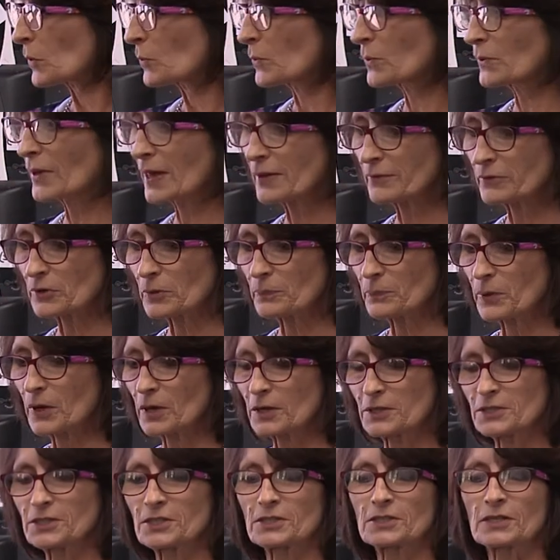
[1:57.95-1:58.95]
We were having a
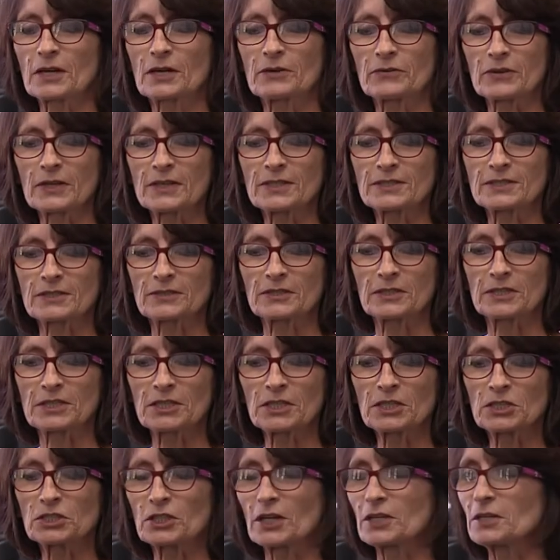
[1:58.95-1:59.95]
party at our house, and the
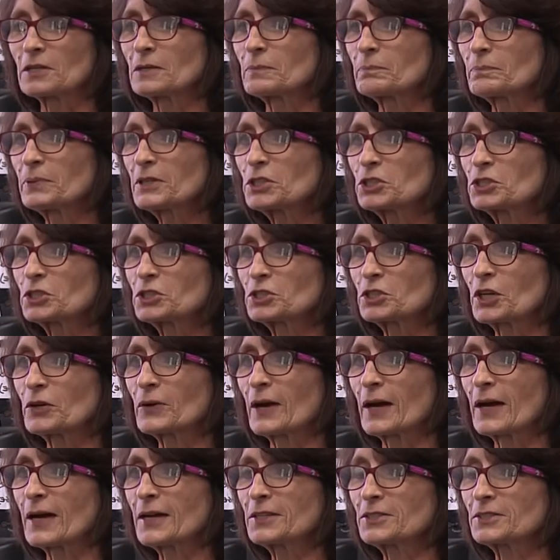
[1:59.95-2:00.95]
DJ didn't pitch, so
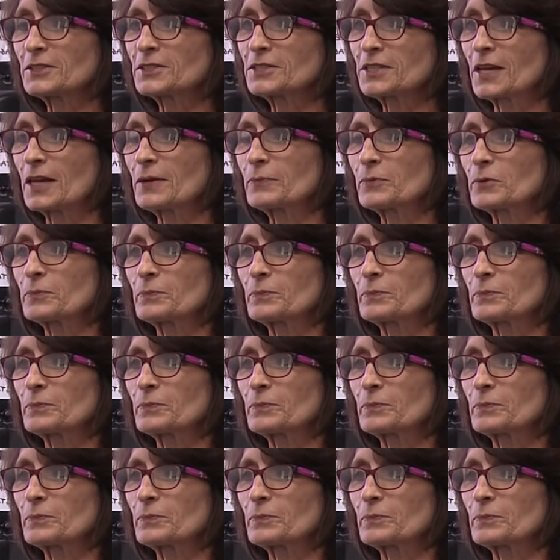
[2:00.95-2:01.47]
I just came